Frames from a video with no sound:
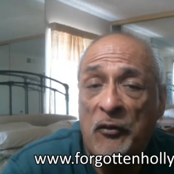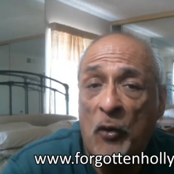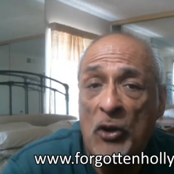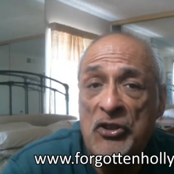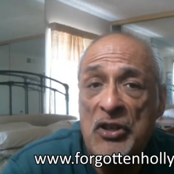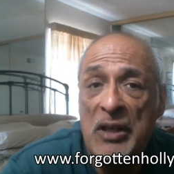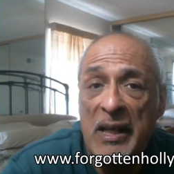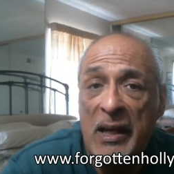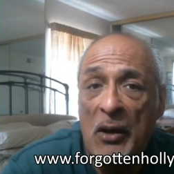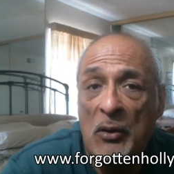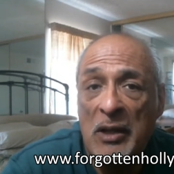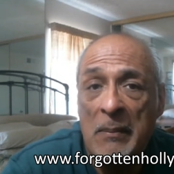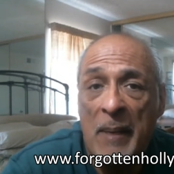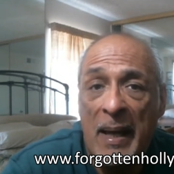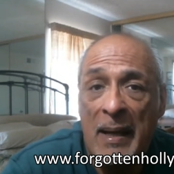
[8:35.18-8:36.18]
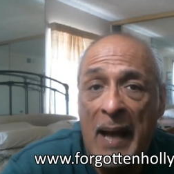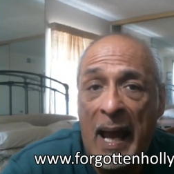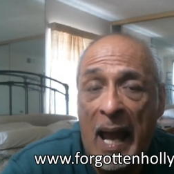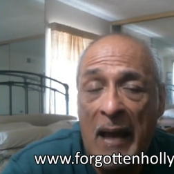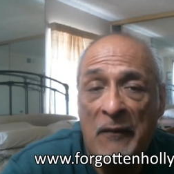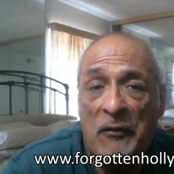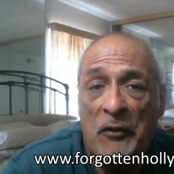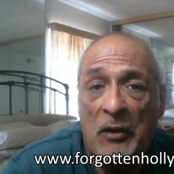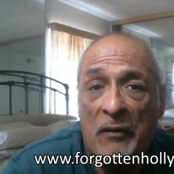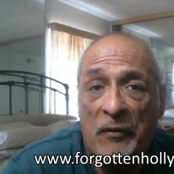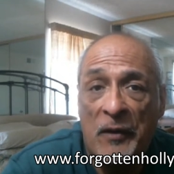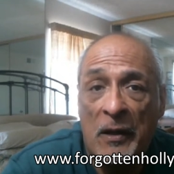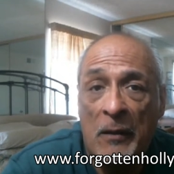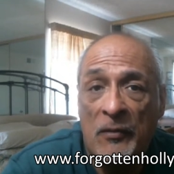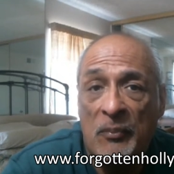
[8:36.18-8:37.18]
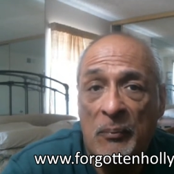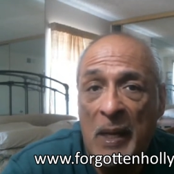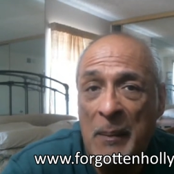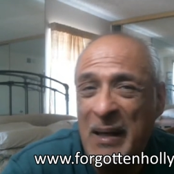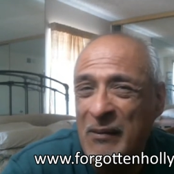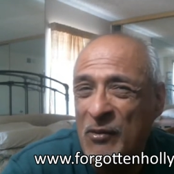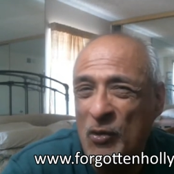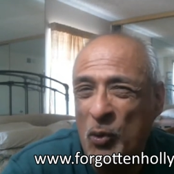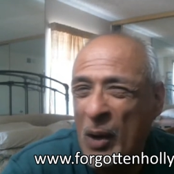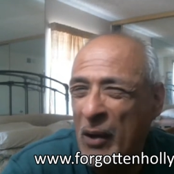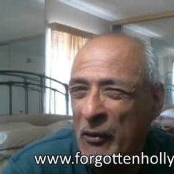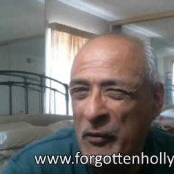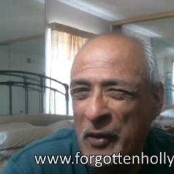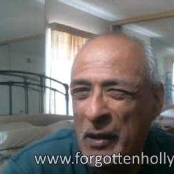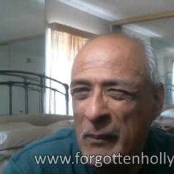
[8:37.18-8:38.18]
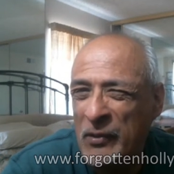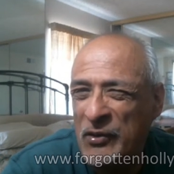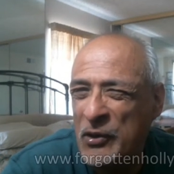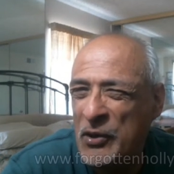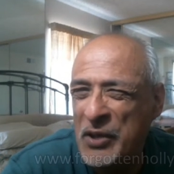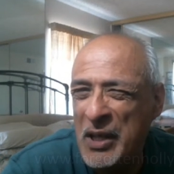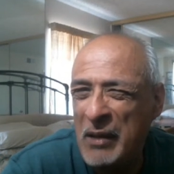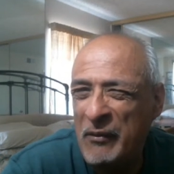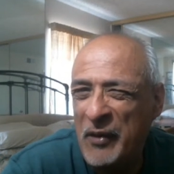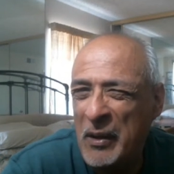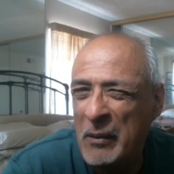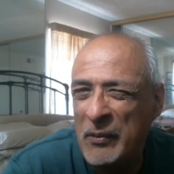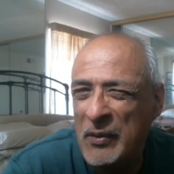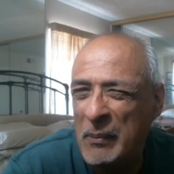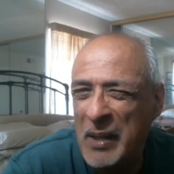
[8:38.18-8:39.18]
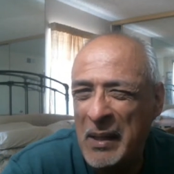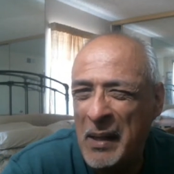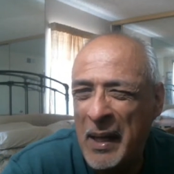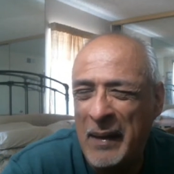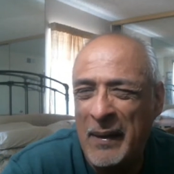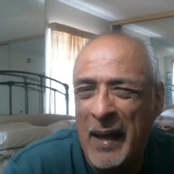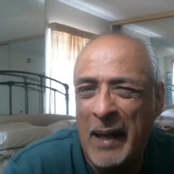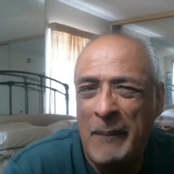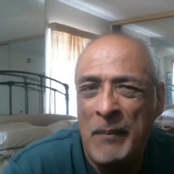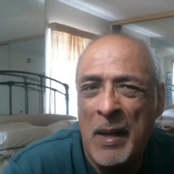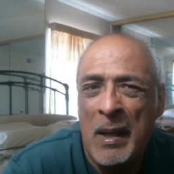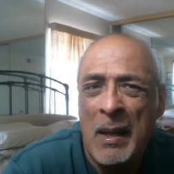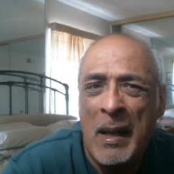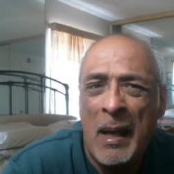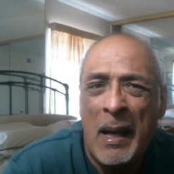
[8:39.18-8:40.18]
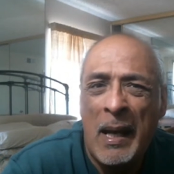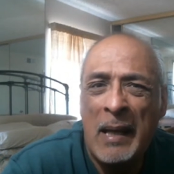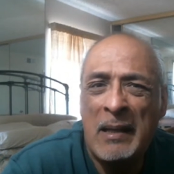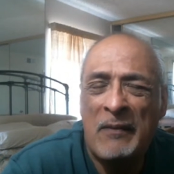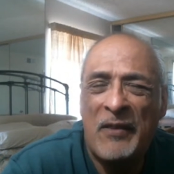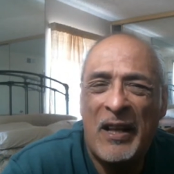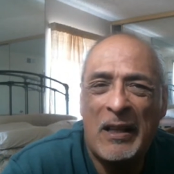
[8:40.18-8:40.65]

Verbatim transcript: unfortunately, he only made a handful of films, maybe 12 films, 13 films, something like that. All de-